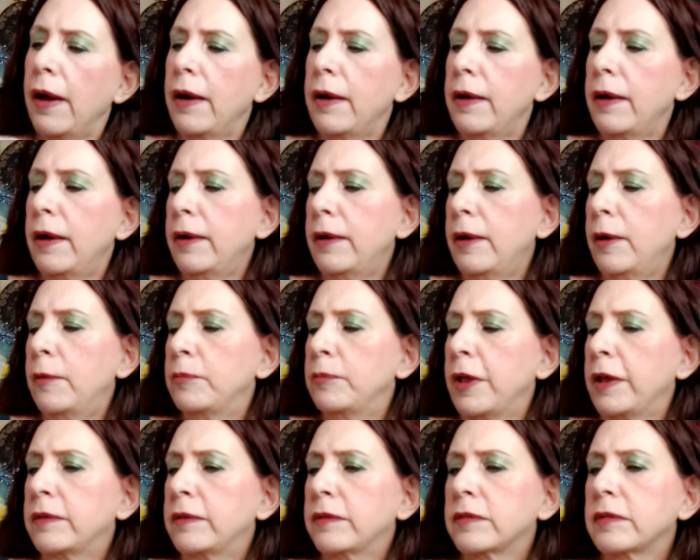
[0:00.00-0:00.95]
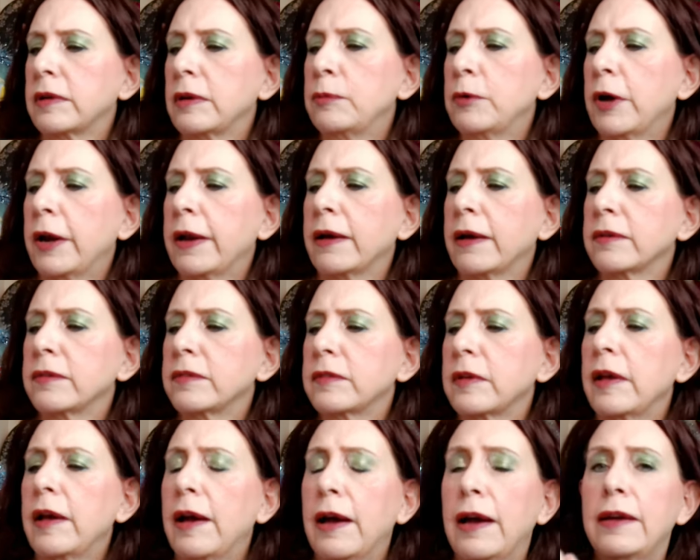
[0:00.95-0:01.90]
um, let's see what
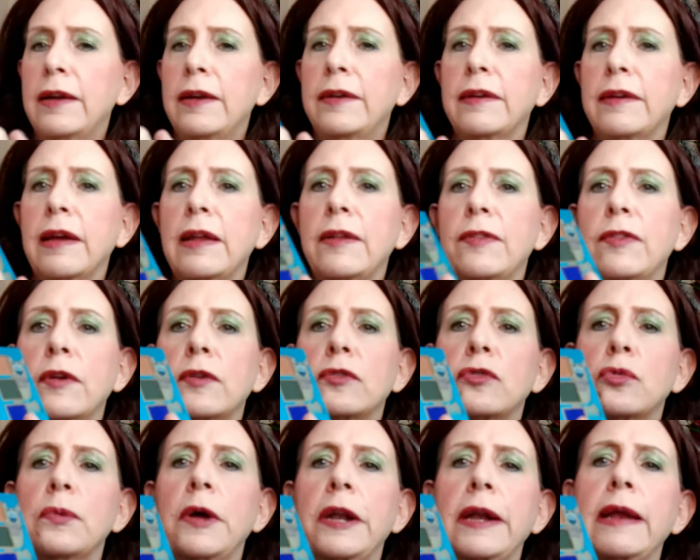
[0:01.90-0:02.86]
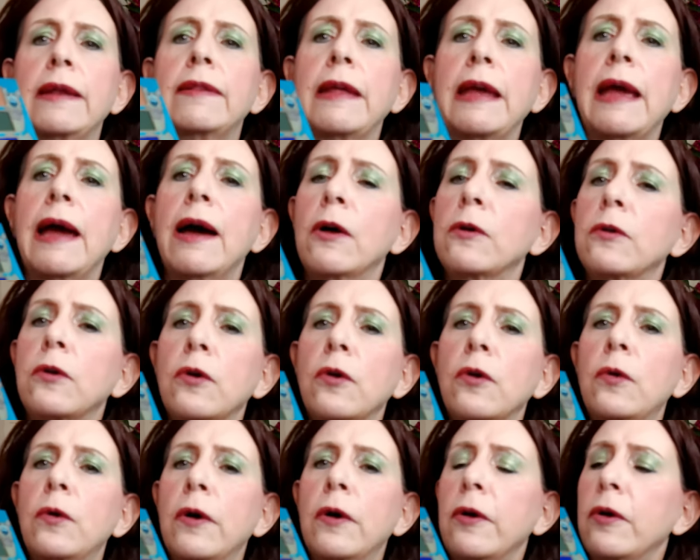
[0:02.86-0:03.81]
else. I did this one in the outer
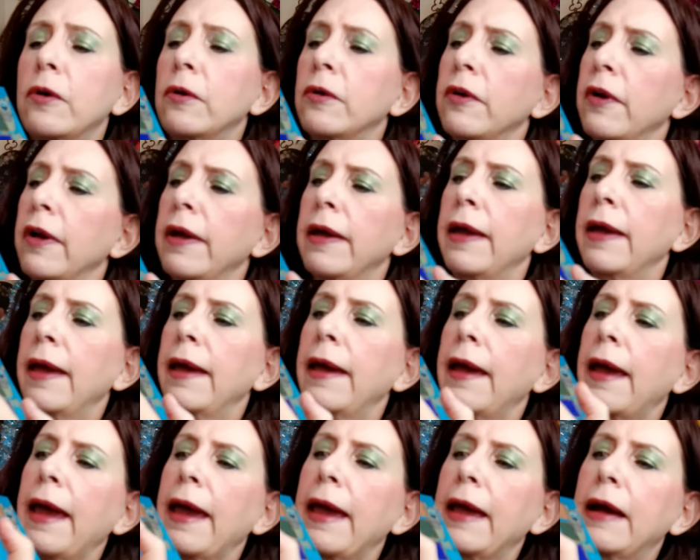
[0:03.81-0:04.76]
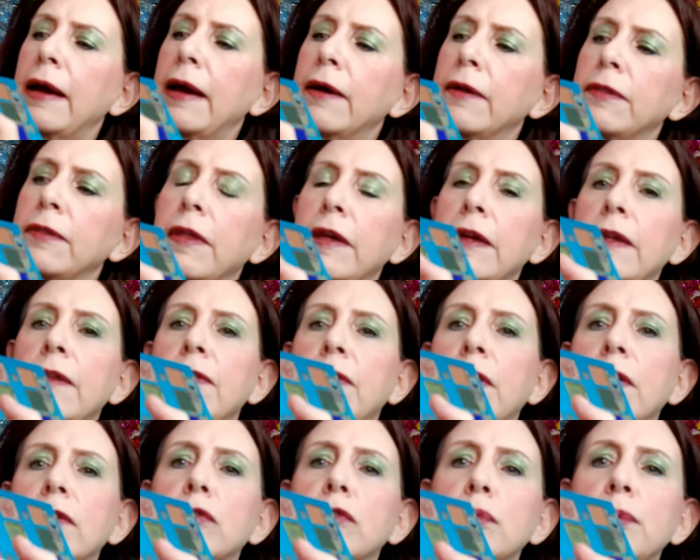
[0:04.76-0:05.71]
corner and then
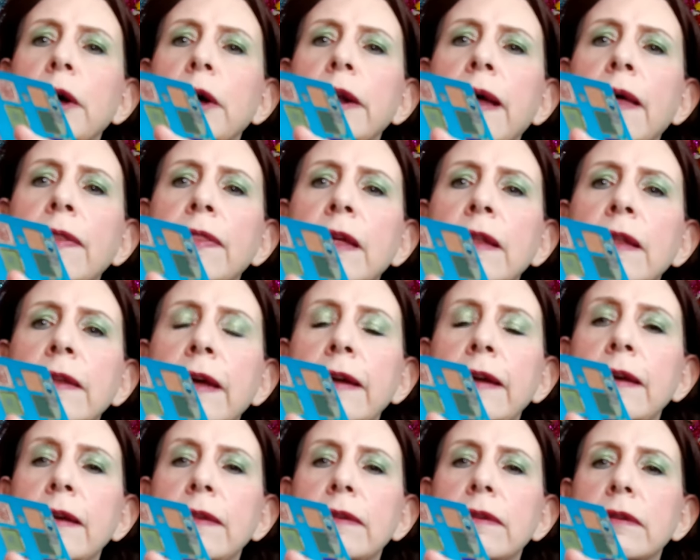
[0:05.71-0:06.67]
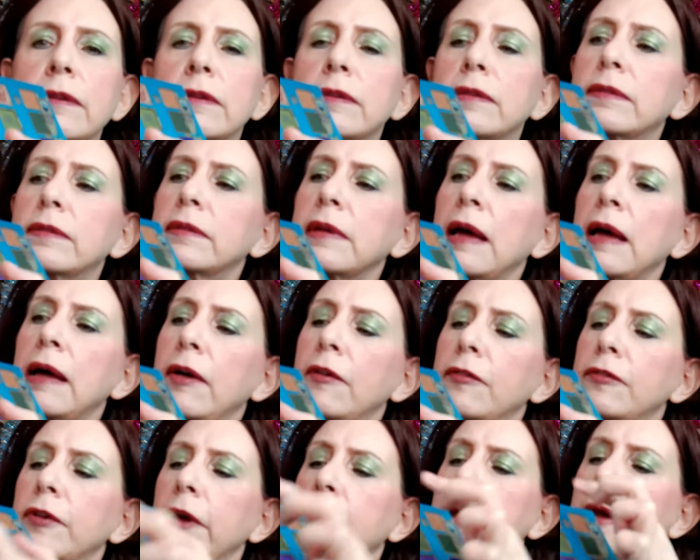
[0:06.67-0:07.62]
this one on the lid
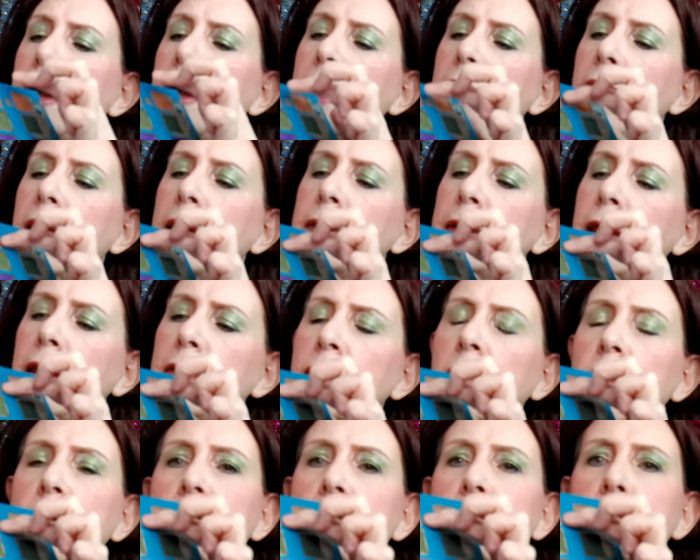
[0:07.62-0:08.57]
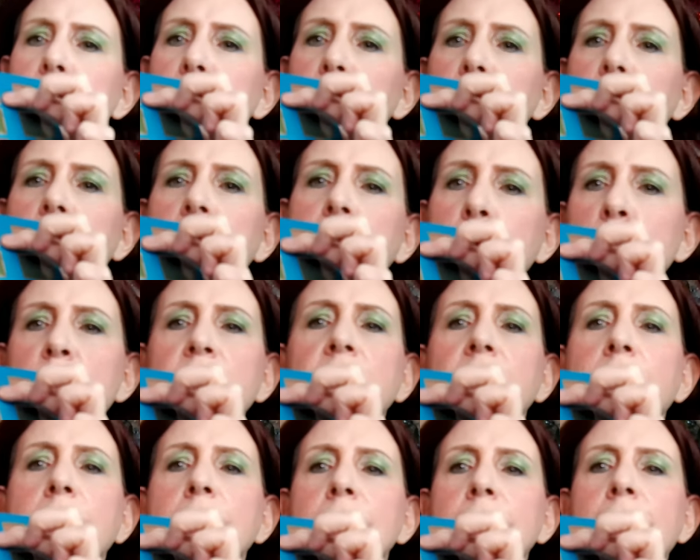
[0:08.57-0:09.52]
itself and then this really
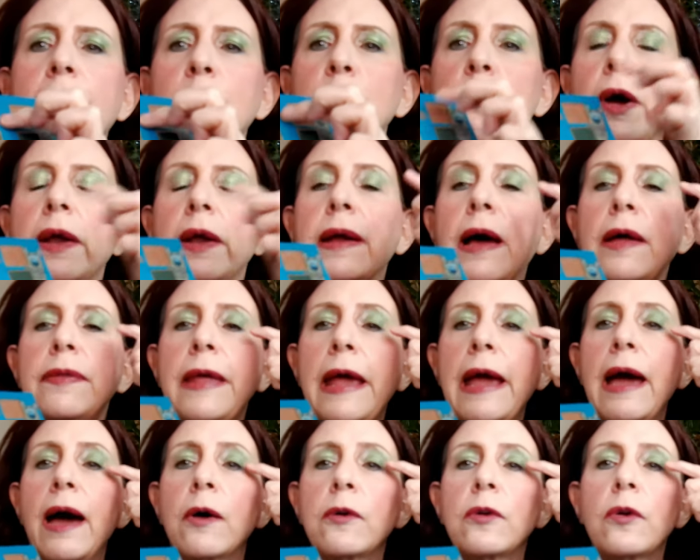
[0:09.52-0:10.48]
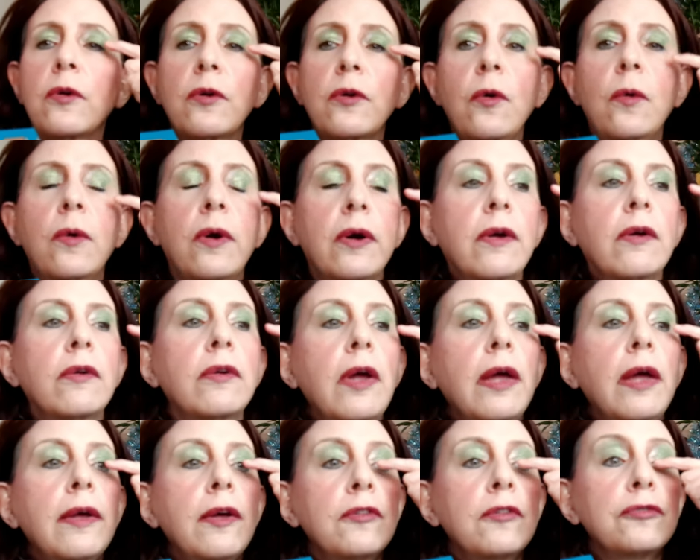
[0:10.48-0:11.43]
pretty light one on the outer corner
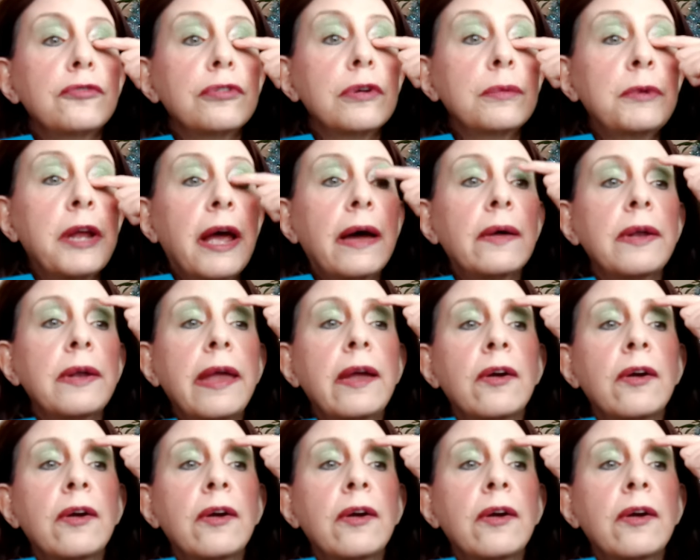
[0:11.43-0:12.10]
from down